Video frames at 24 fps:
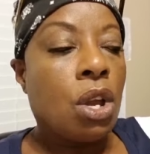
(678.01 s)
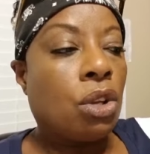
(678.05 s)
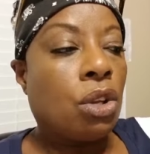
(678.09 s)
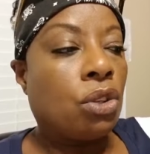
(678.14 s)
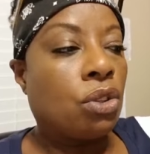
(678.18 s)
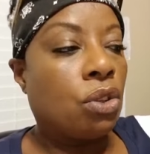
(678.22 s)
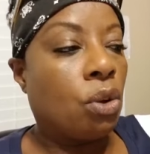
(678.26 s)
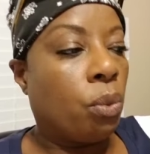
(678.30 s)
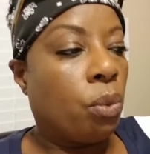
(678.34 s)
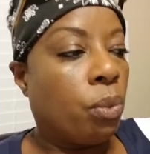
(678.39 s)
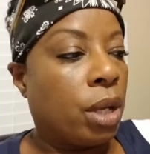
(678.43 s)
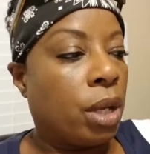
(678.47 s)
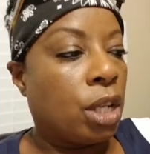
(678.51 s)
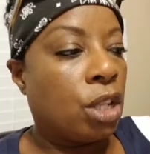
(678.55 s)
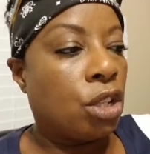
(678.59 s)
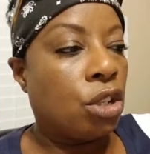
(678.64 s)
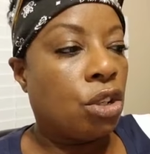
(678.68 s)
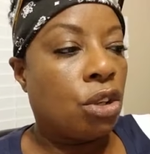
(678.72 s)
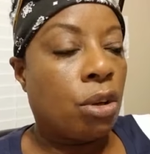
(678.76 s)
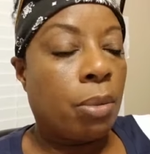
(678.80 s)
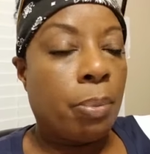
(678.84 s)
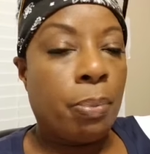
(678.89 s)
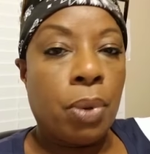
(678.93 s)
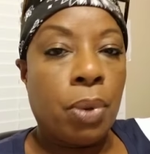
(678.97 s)
So when
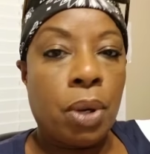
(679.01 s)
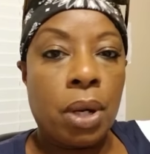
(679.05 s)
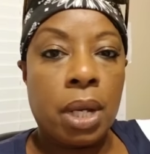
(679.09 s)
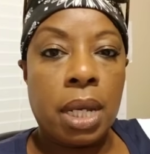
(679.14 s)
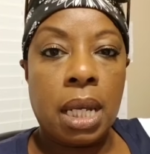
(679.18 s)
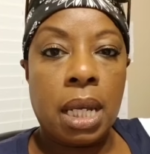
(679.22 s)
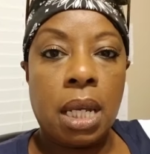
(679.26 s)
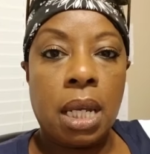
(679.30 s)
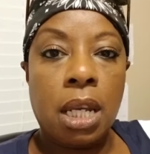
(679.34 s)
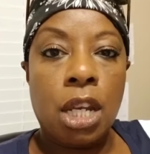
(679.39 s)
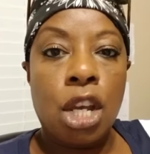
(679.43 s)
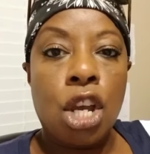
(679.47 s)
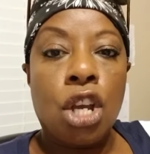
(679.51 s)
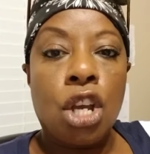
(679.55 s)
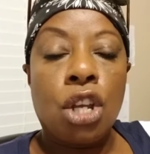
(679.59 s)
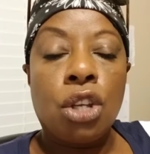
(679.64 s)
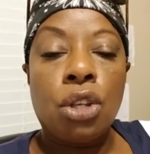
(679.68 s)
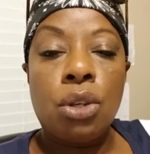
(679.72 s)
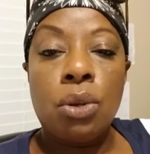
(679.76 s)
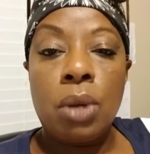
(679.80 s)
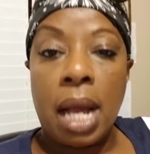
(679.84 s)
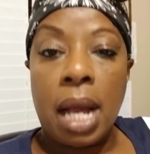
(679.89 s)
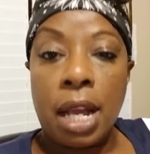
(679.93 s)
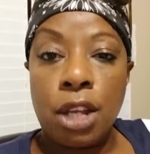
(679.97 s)
you're booking,
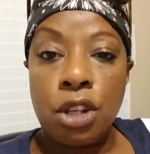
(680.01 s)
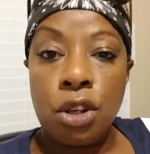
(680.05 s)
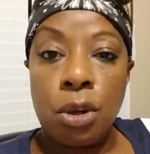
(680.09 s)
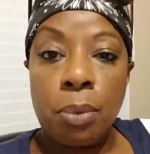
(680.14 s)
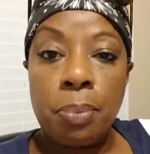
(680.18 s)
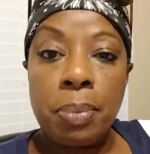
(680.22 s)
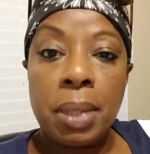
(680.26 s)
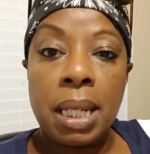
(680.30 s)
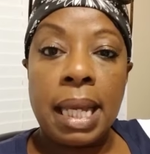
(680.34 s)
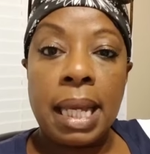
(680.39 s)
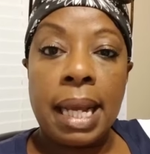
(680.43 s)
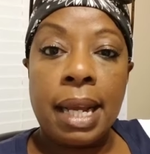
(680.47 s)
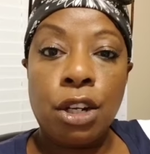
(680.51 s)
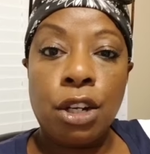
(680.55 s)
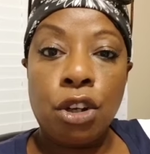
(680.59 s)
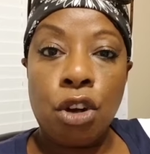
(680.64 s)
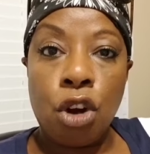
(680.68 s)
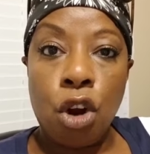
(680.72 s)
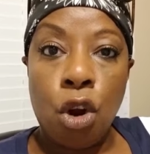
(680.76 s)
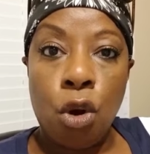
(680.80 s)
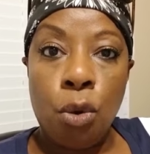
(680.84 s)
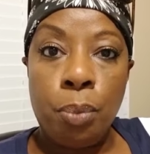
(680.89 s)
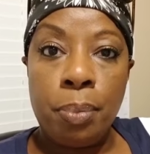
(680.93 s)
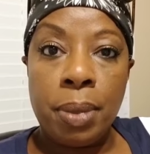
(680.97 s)
you got your planner
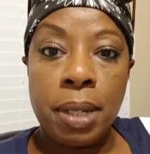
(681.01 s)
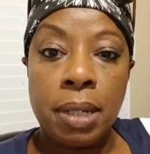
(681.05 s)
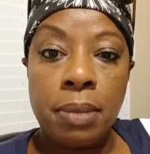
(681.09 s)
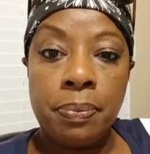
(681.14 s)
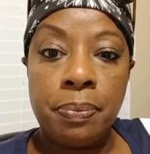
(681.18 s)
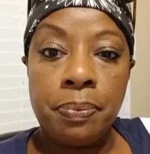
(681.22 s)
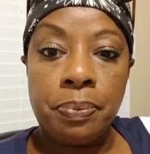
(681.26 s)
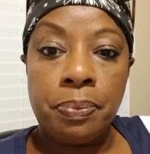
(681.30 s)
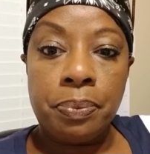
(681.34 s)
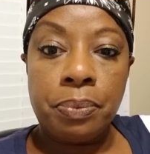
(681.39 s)
open